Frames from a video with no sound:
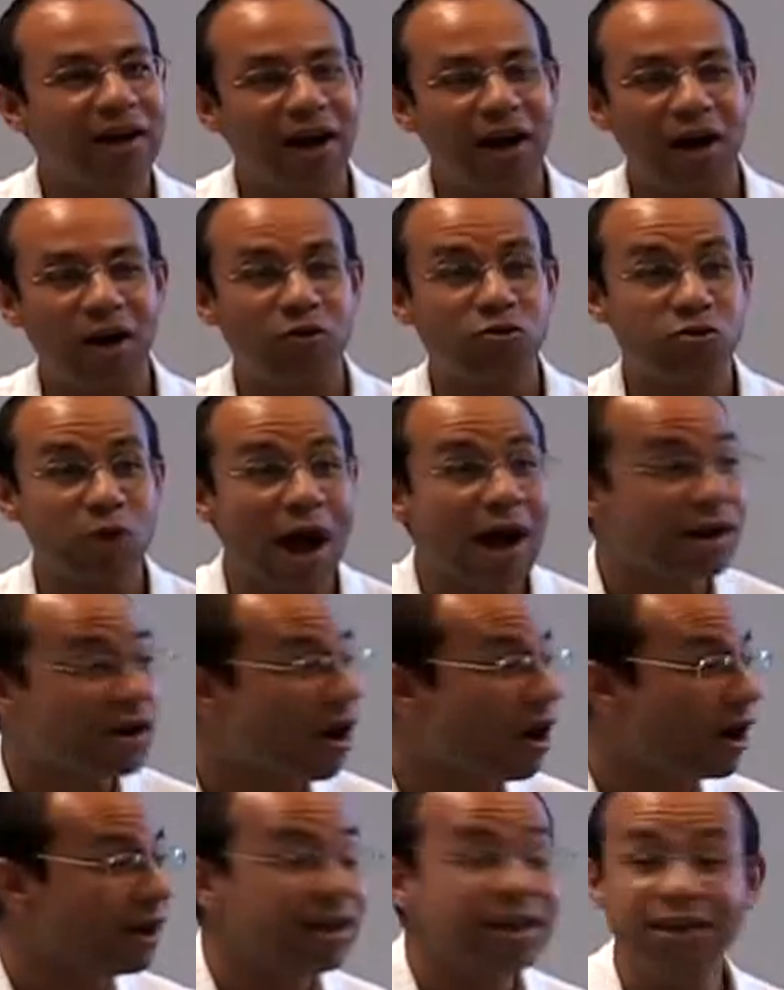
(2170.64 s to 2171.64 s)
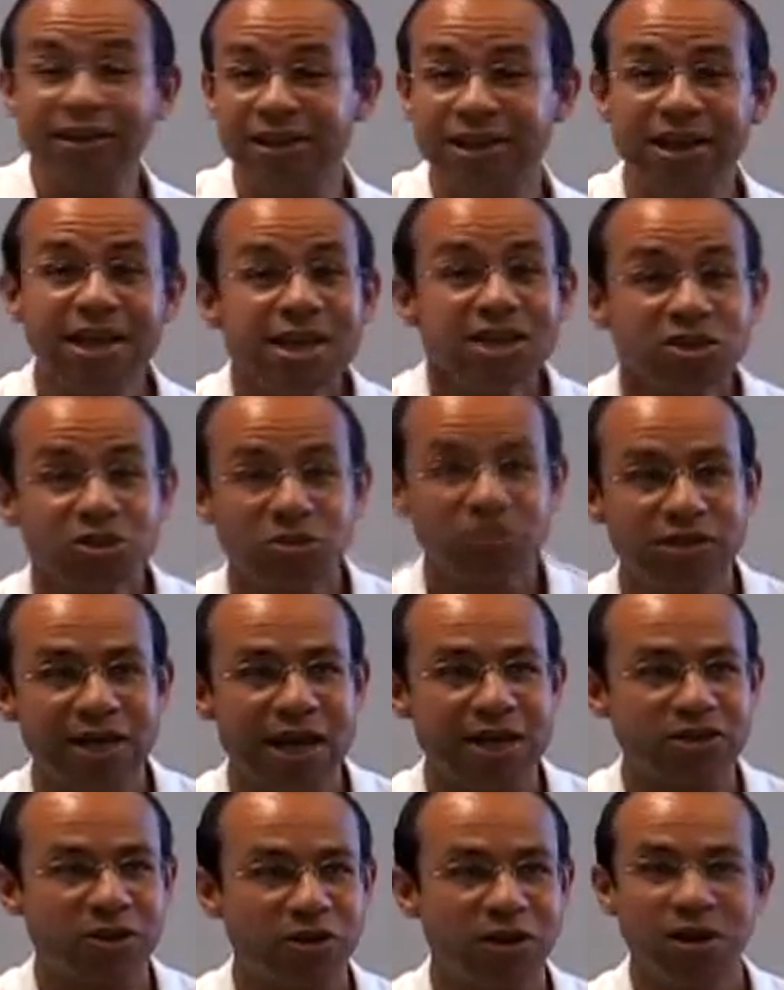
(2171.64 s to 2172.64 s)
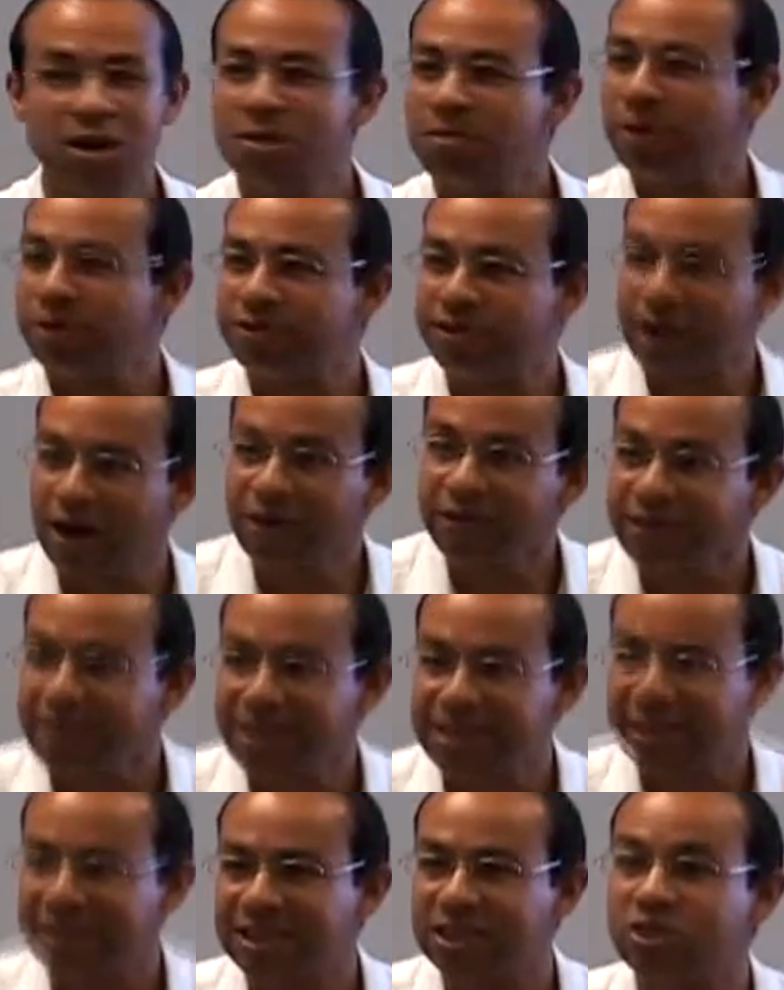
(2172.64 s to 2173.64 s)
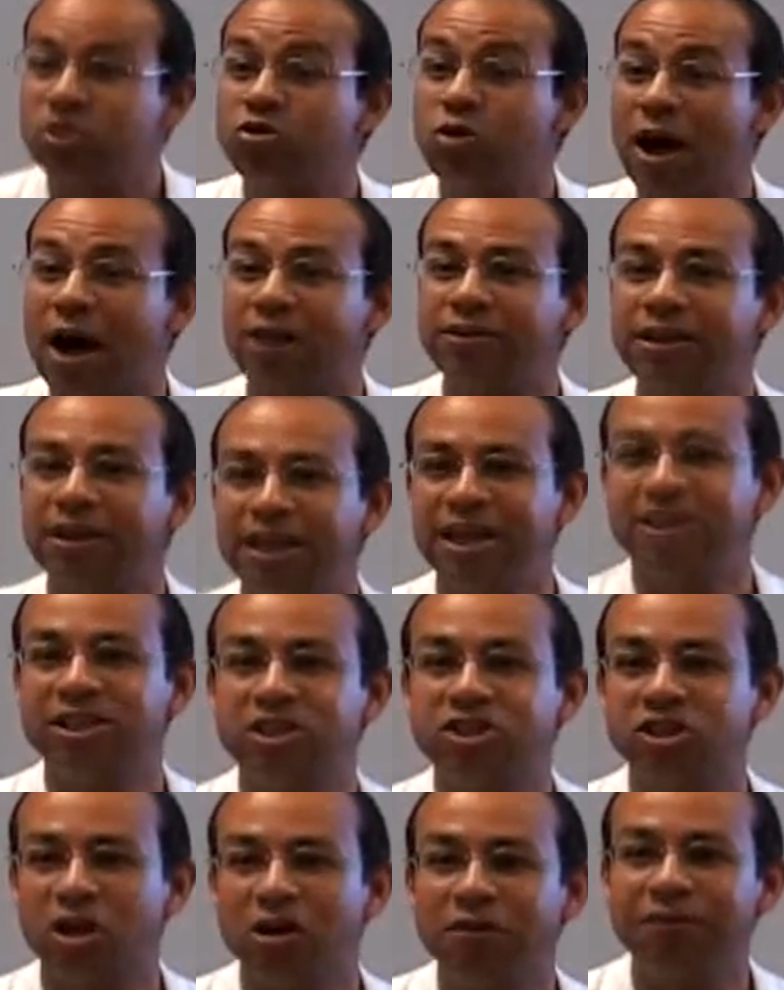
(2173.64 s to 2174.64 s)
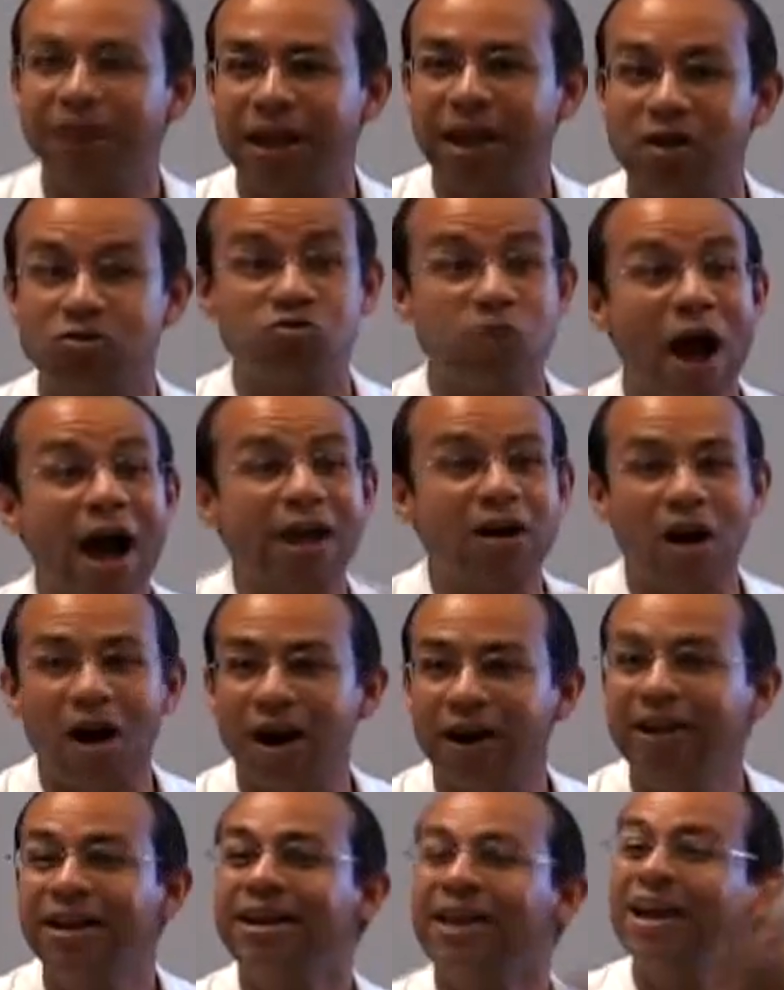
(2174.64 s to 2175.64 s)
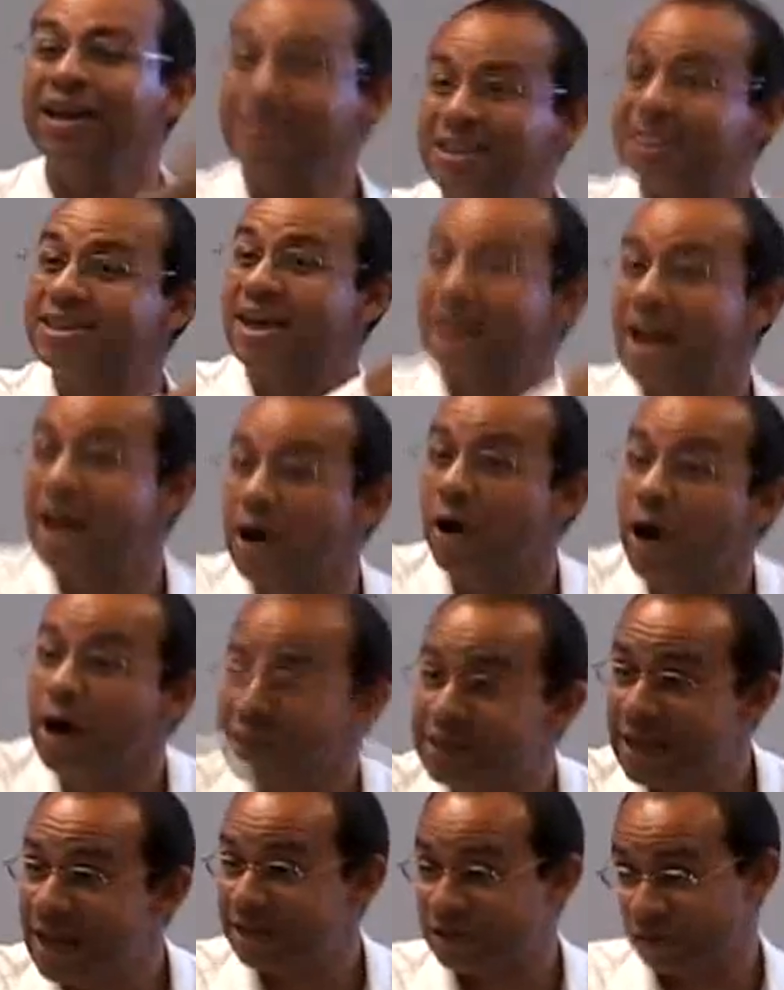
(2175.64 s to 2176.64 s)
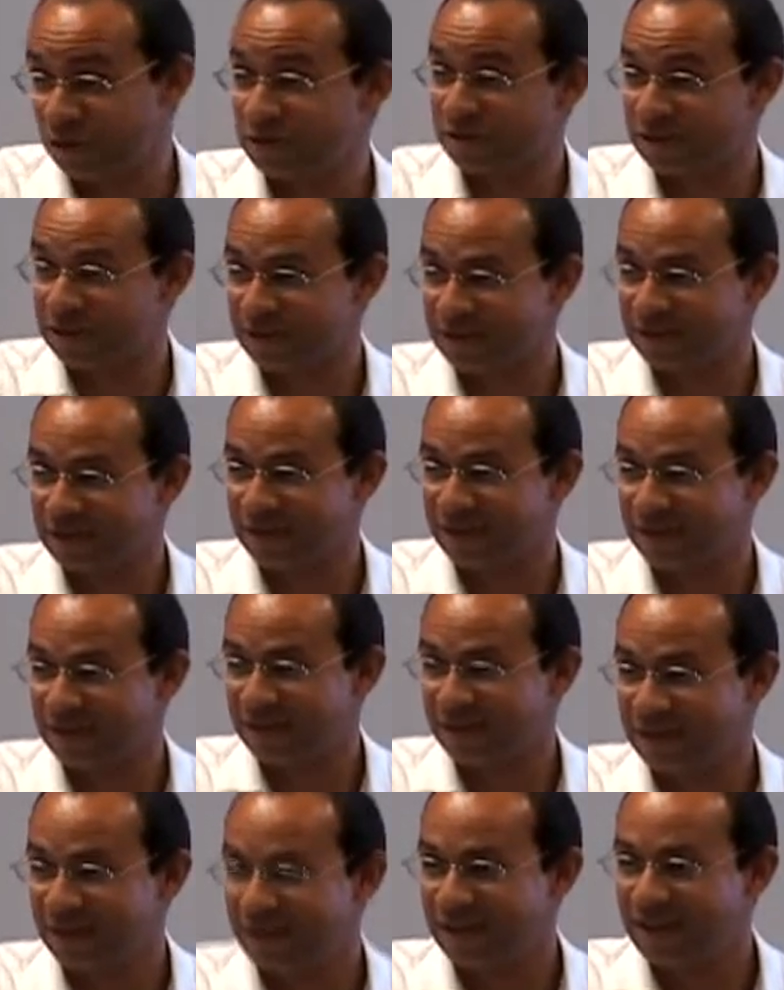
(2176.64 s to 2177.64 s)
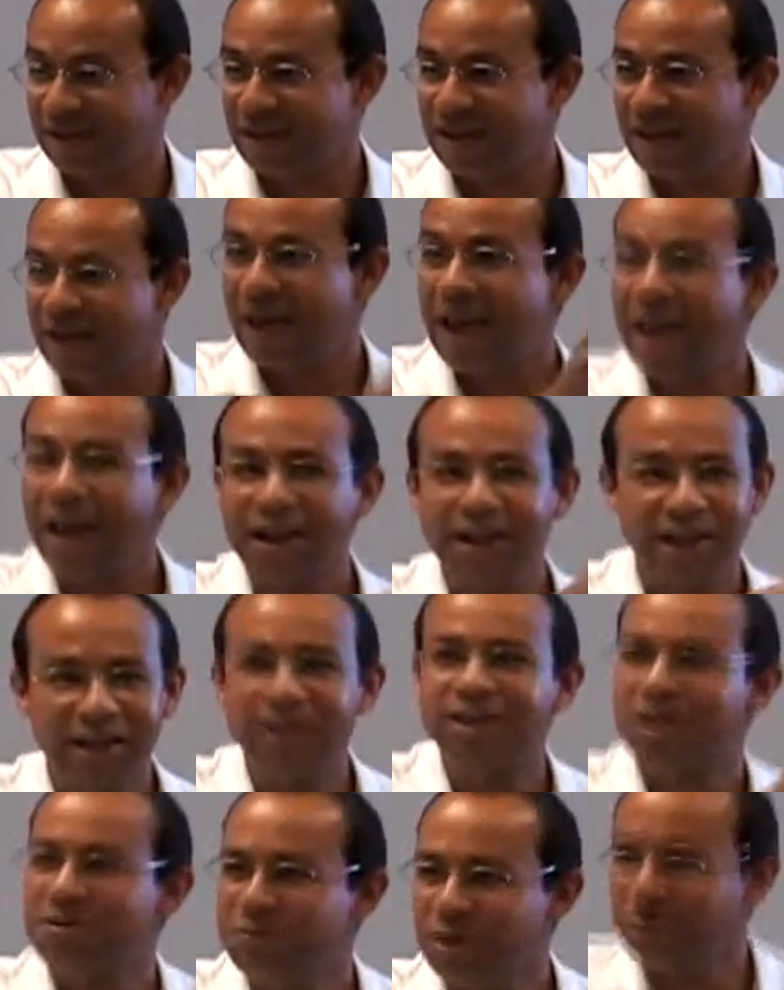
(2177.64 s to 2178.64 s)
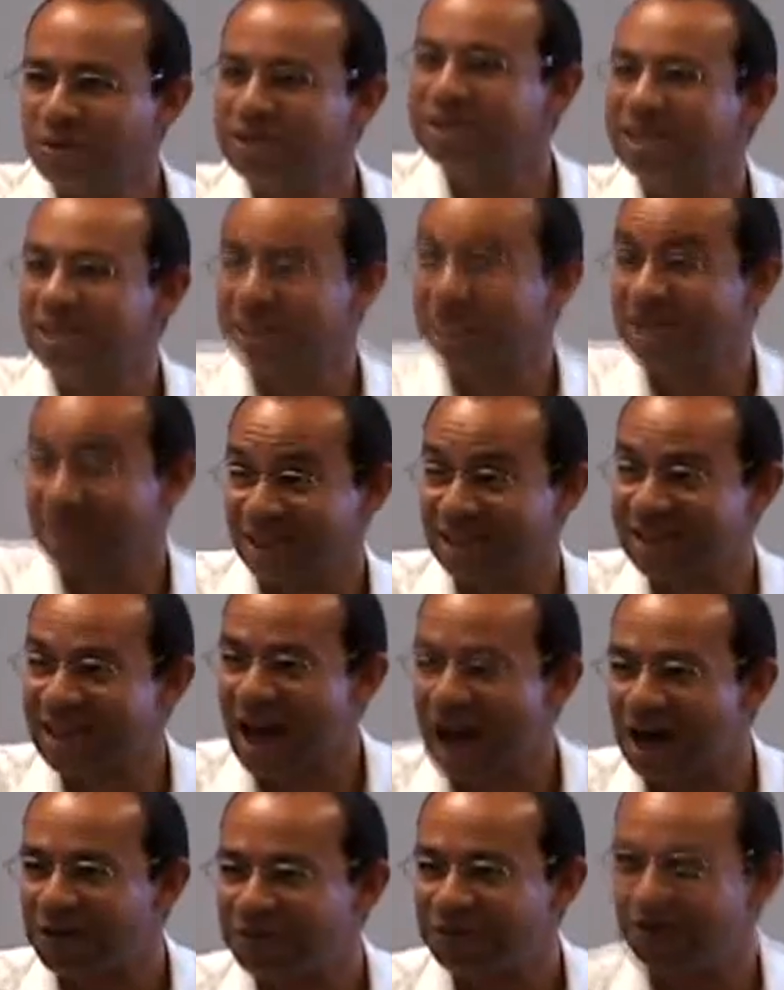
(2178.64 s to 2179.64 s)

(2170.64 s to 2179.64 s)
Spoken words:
rock art in the eastern desert, but their thesis is grounded in surveying rock art in the Sahara Desert and in communities to the south.